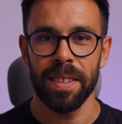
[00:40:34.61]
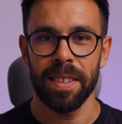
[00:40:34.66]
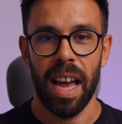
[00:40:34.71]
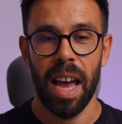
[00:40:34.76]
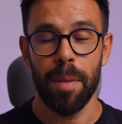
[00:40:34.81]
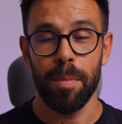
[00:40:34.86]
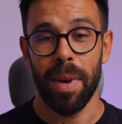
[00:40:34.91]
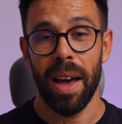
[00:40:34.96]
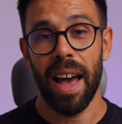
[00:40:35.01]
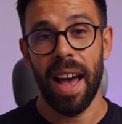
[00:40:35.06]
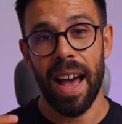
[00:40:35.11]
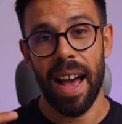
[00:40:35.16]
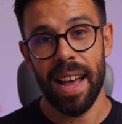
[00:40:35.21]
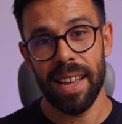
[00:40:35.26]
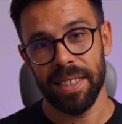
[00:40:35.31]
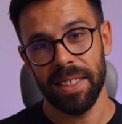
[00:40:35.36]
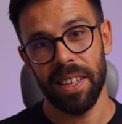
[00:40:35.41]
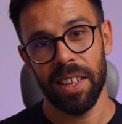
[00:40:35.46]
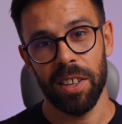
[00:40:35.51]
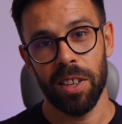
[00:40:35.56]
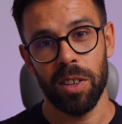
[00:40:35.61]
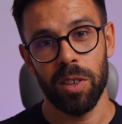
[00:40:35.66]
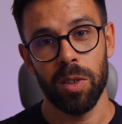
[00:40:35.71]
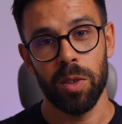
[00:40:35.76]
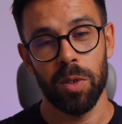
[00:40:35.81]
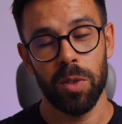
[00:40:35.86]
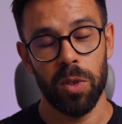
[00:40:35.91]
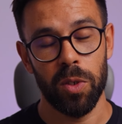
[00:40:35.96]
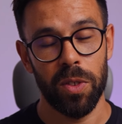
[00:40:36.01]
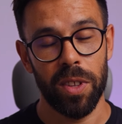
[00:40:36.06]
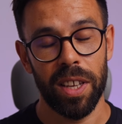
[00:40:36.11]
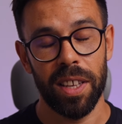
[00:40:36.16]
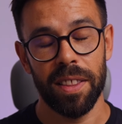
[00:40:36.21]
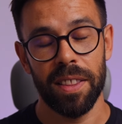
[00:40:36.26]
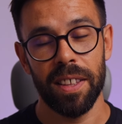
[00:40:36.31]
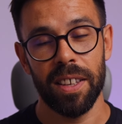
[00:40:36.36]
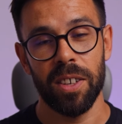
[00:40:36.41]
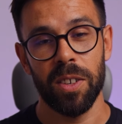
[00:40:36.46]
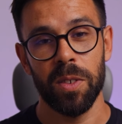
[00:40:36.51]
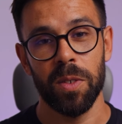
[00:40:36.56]
I'm asking you to take
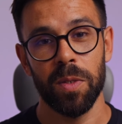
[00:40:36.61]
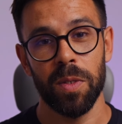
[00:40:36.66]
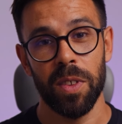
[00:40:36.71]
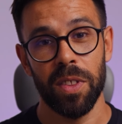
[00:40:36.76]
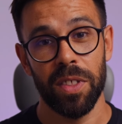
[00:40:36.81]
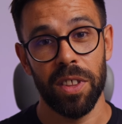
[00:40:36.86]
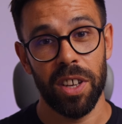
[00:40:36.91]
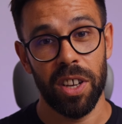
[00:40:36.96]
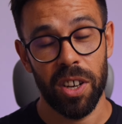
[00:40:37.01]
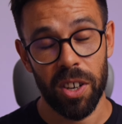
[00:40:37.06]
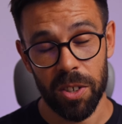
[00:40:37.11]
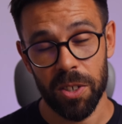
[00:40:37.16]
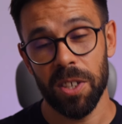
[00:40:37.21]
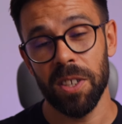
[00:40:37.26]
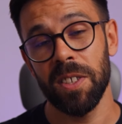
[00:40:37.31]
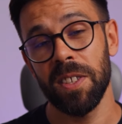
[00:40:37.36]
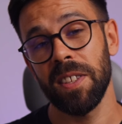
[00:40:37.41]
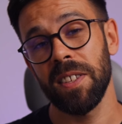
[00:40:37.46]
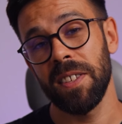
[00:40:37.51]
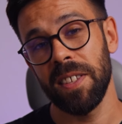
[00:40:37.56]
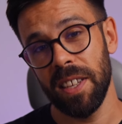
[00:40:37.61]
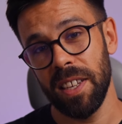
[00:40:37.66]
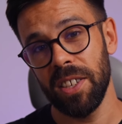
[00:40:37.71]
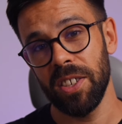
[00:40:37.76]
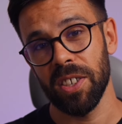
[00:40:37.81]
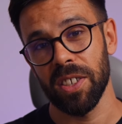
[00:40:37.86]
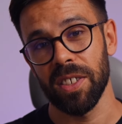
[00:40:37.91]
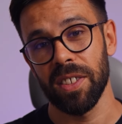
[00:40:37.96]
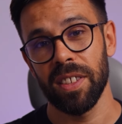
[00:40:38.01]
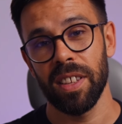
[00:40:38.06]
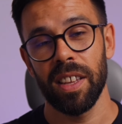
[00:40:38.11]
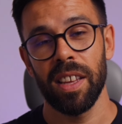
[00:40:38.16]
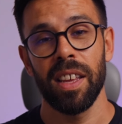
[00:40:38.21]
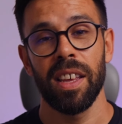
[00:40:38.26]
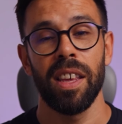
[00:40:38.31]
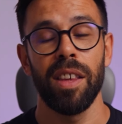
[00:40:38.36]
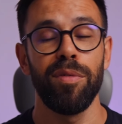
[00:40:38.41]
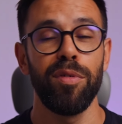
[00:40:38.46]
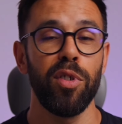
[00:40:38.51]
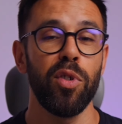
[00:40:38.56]
the conscious decision
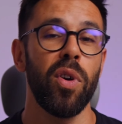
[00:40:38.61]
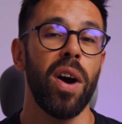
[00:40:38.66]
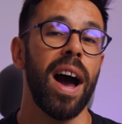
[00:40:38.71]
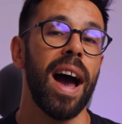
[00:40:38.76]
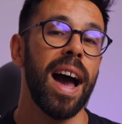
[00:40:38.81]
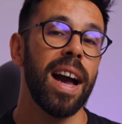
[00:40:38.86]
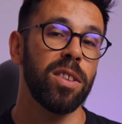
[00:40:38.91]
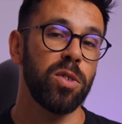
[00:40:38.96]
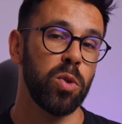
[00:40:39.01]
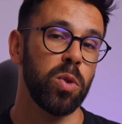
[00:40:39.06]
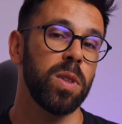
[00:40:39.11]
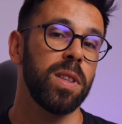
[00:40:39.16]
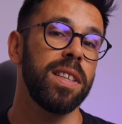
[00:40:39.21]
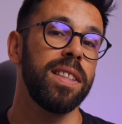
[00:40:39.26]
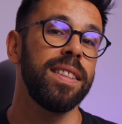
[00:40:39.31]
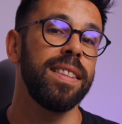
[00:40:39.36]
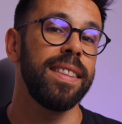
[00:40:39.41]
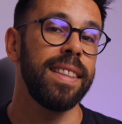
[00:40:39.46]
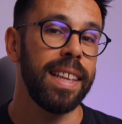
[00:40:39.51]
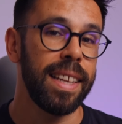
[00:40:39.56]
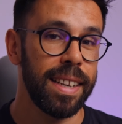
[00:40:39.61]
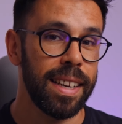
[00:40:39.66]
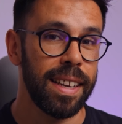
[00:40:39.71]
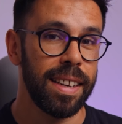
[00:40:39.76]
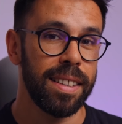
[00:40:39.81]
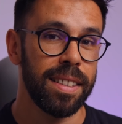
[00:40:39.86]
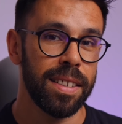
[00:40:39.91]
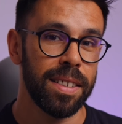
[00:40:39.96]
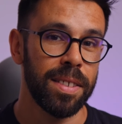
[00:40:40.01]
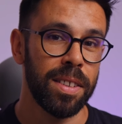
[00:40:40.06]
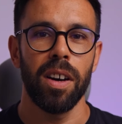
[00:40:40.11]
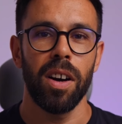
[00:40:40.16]
if you actually need it,